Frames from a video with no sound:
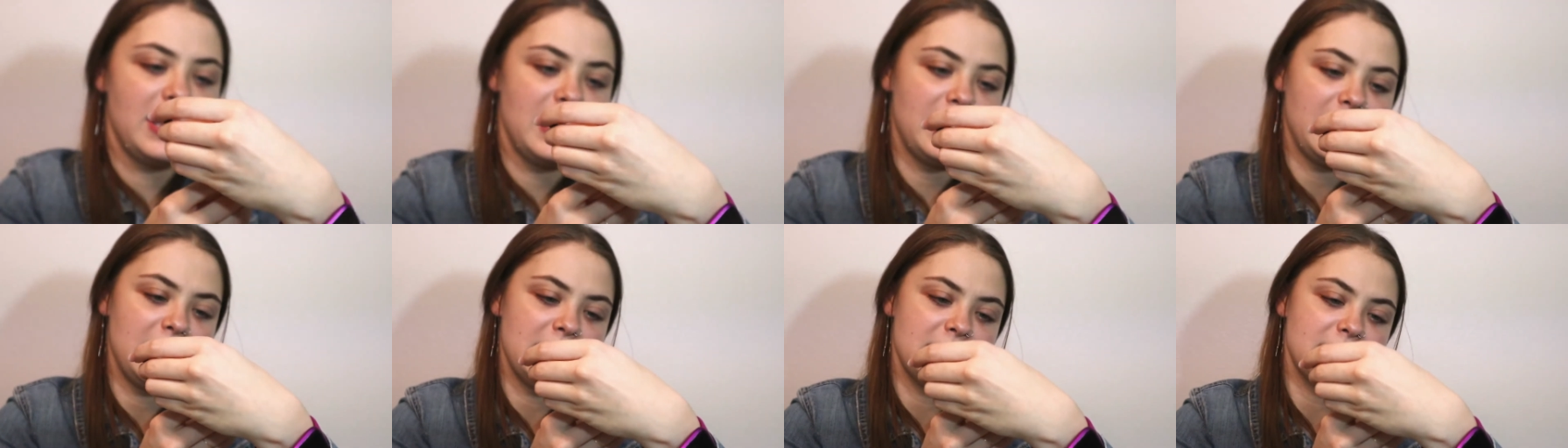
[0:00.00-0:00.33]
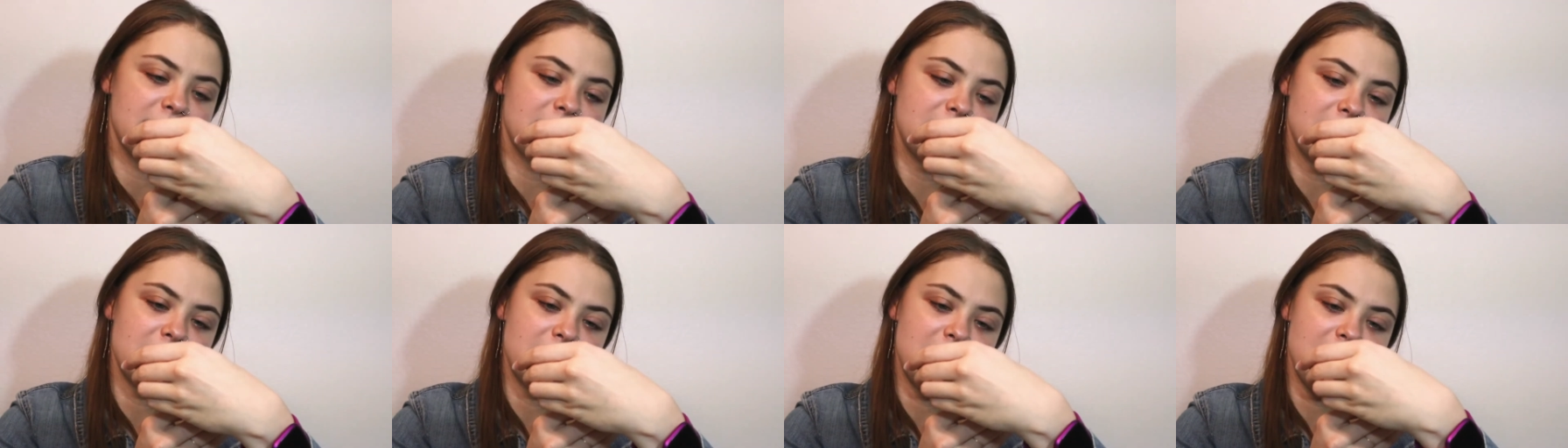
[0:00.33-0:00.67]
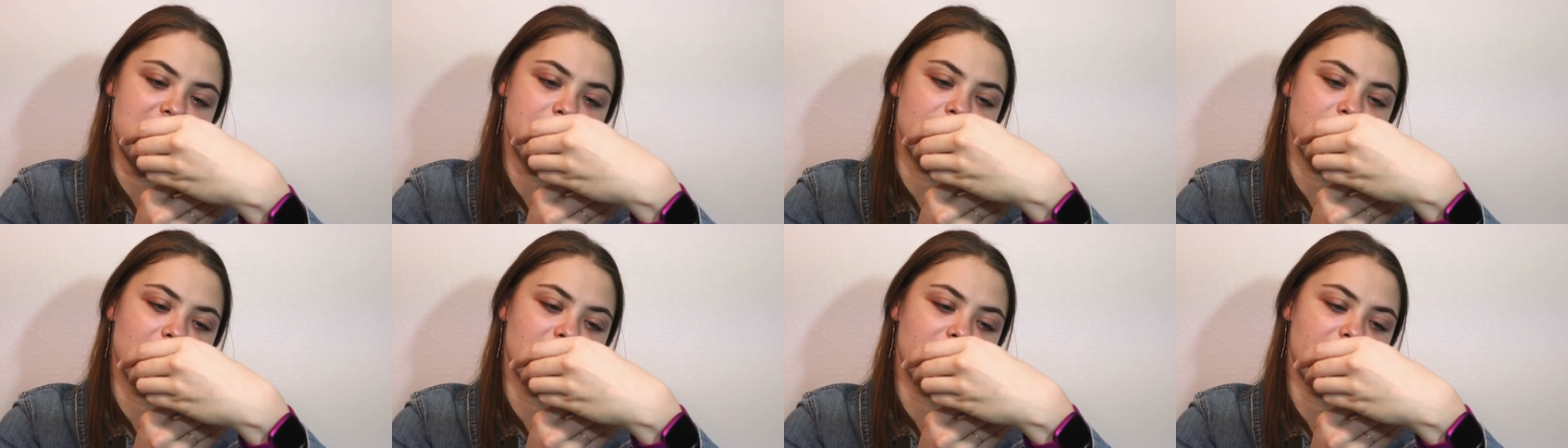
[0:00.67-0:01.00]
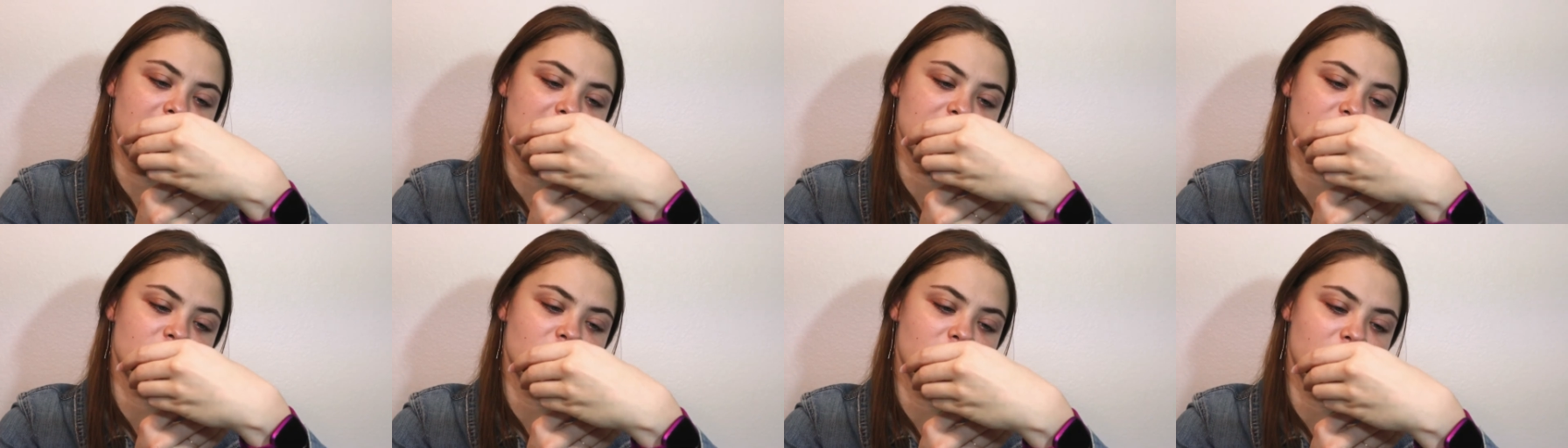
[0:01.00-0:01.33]
It is the
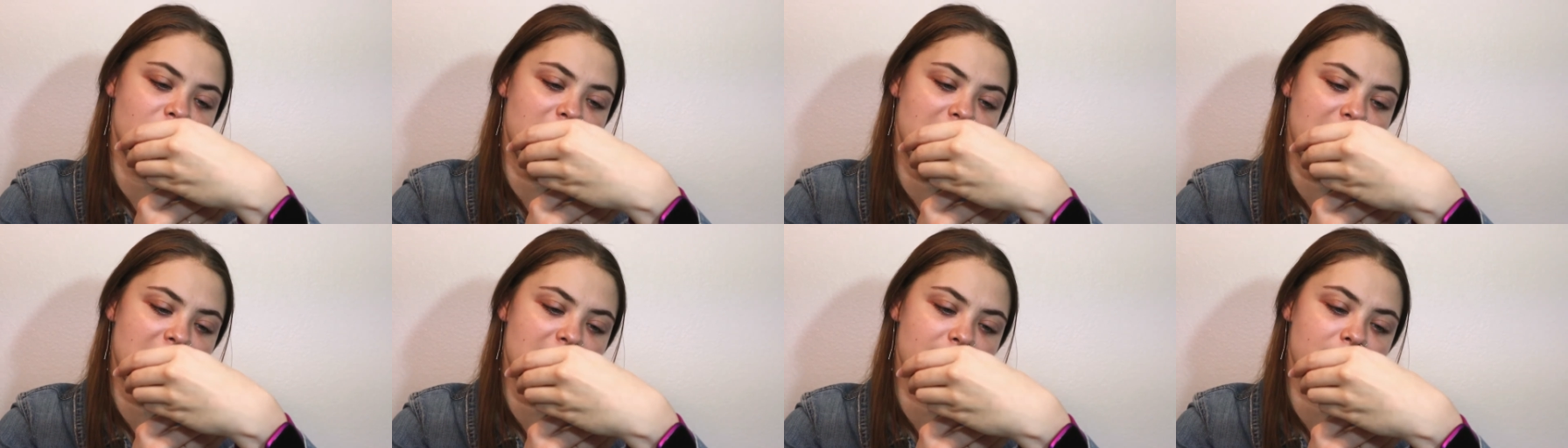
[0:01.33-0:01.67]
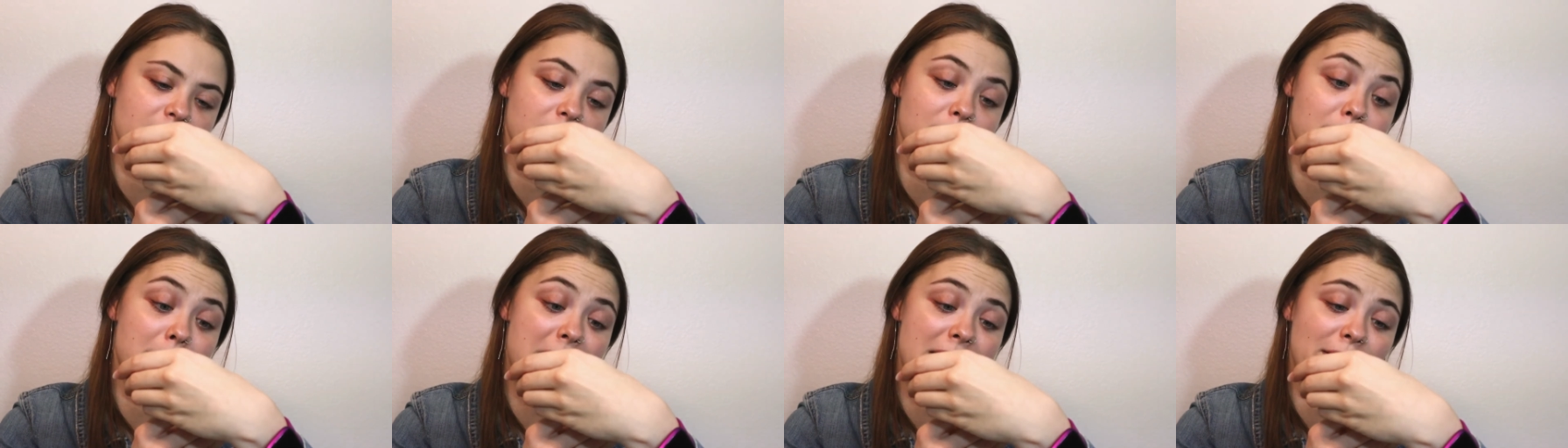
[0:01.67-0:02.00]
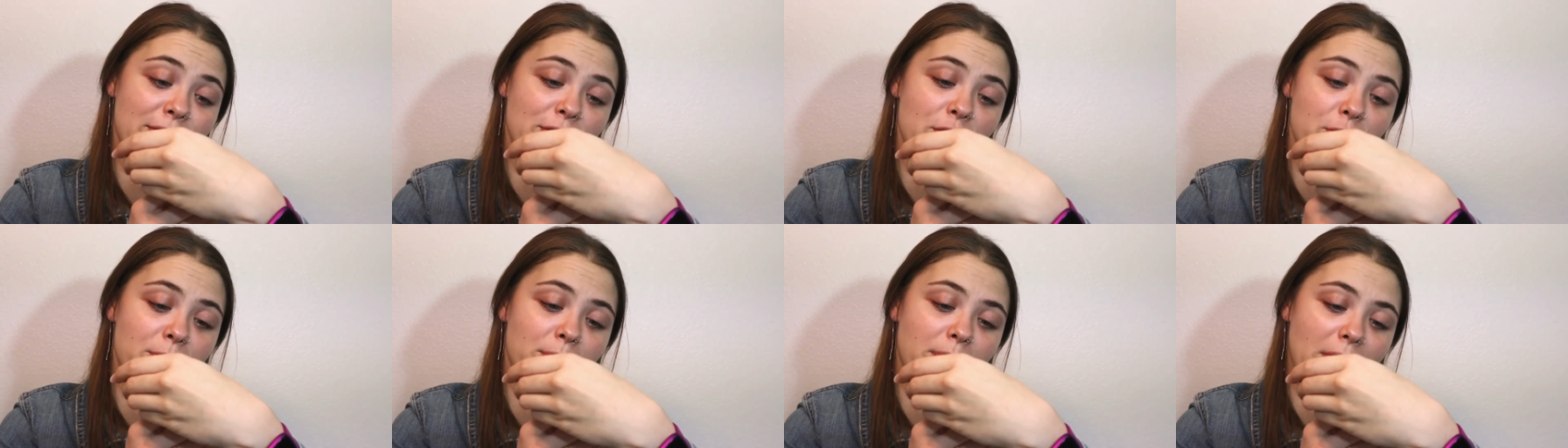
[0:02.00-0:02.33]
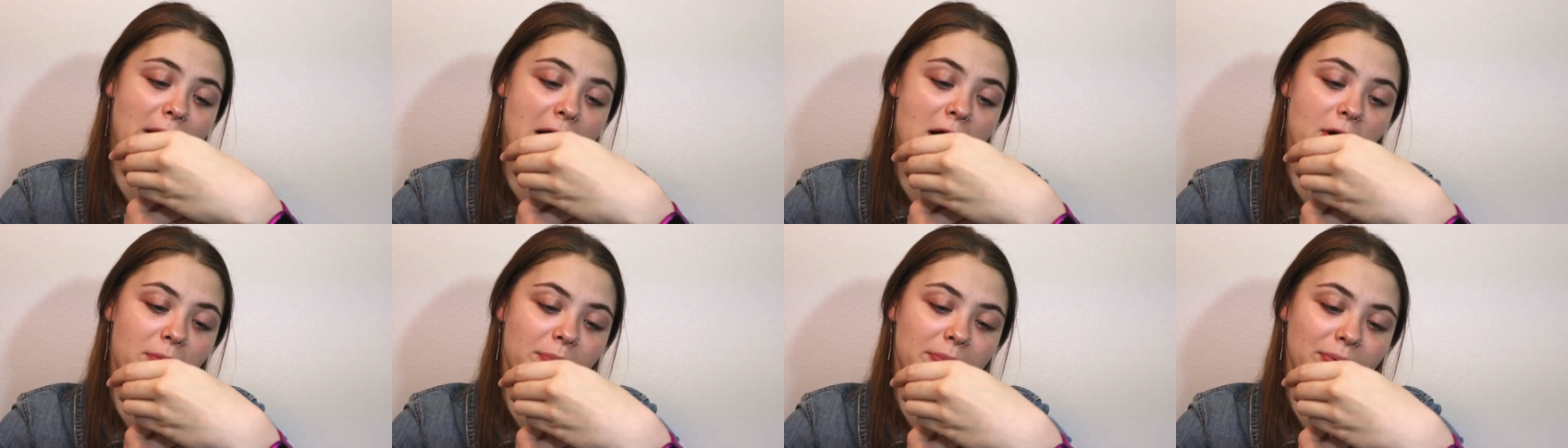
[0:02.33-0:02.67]
Professional Makeup Micro
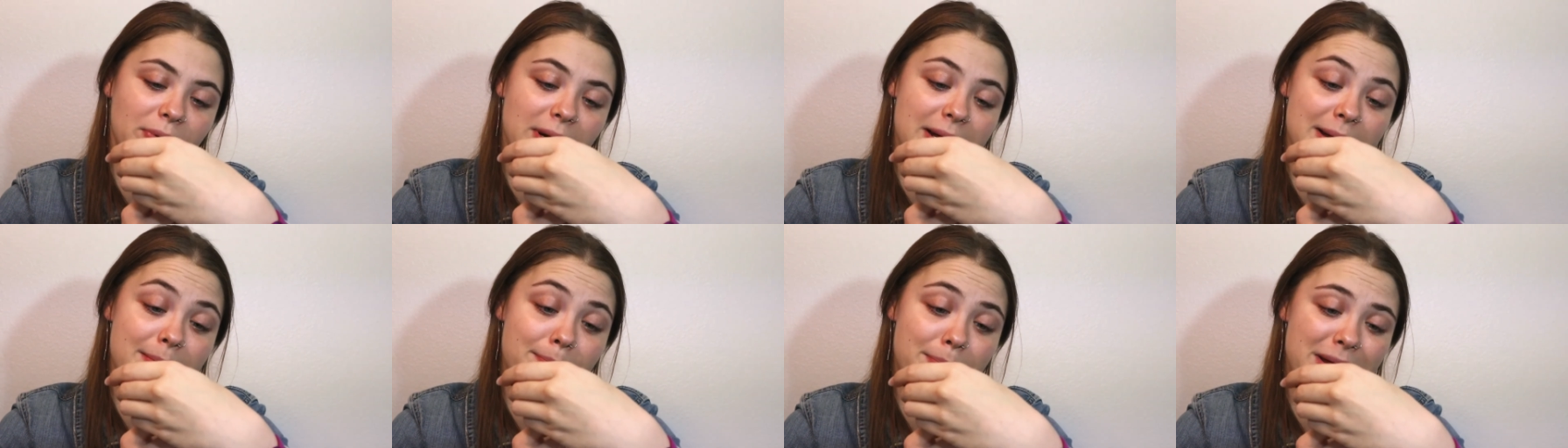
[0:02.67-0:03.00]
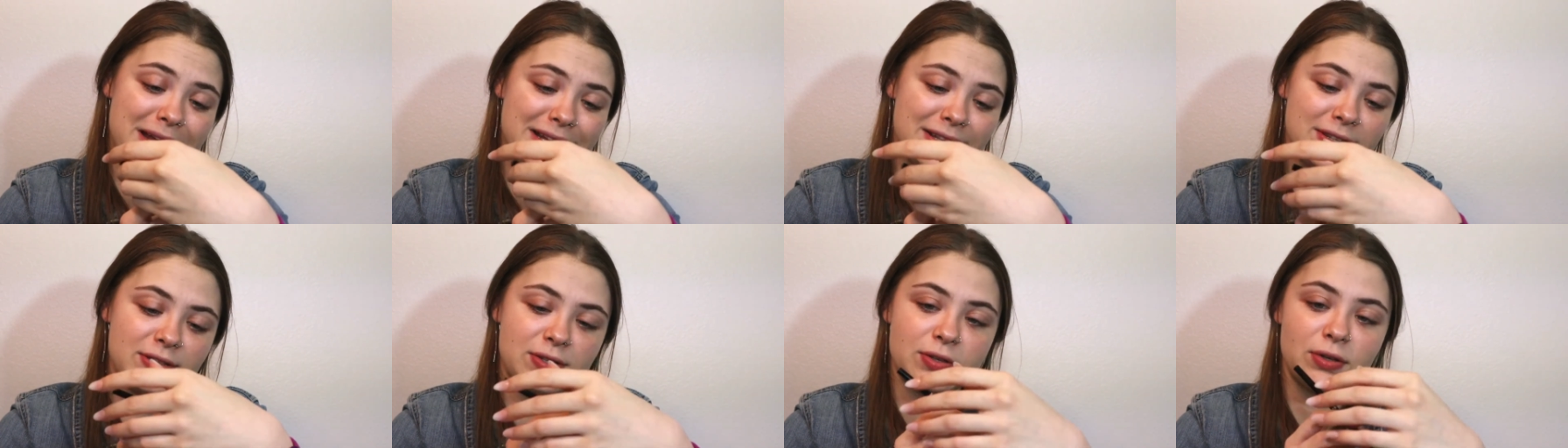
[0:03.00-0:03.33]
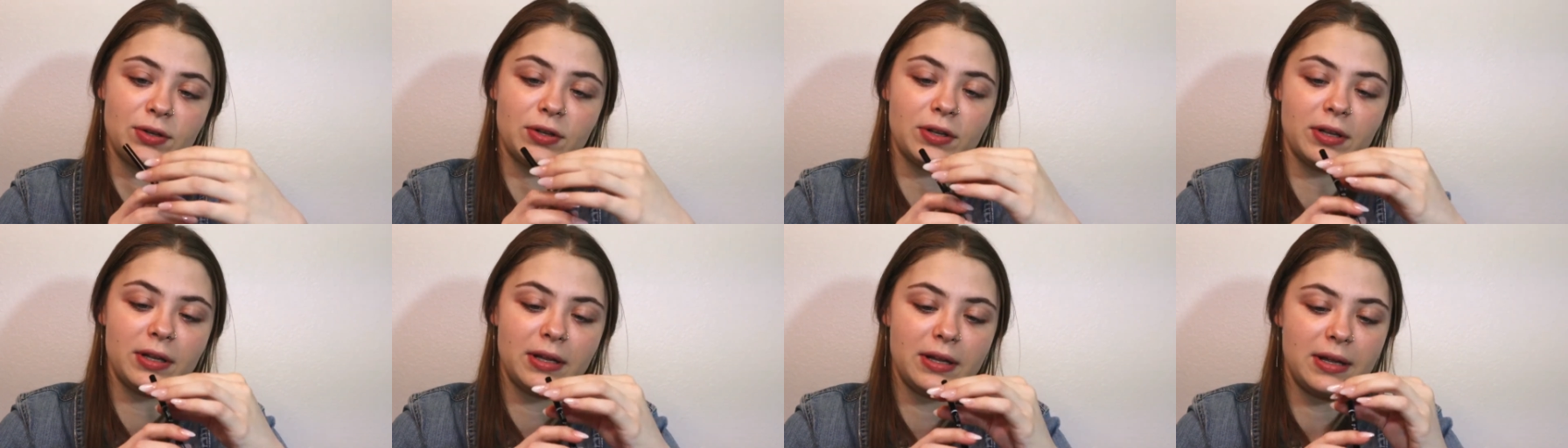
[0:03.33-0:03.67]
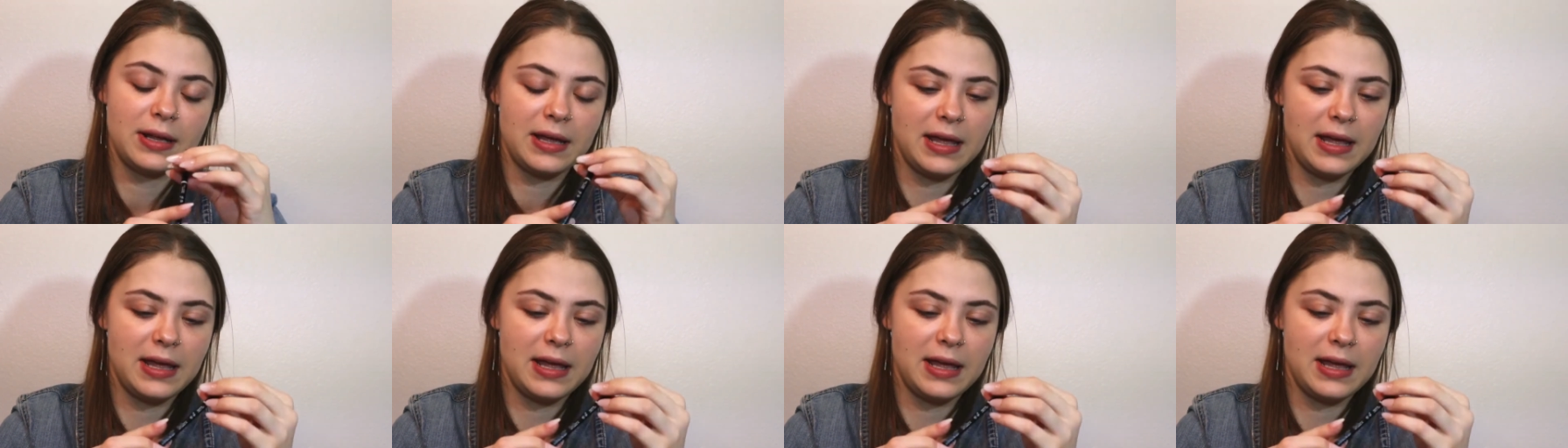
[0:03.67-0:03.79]
Brow Pencil.